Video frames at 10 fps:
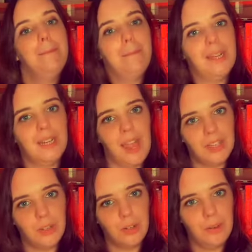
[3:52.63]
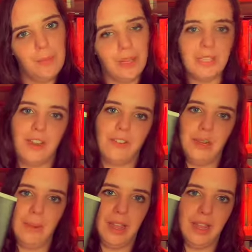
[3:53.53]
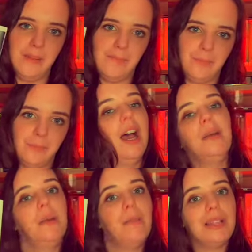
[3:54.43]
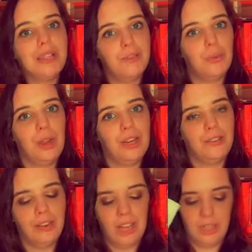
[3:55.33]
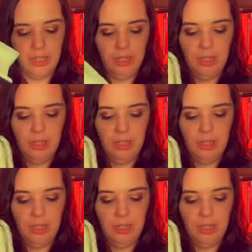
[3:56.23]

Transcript: Midnight Sun by Stephenie Meyer. I'm a massive Twilight fan.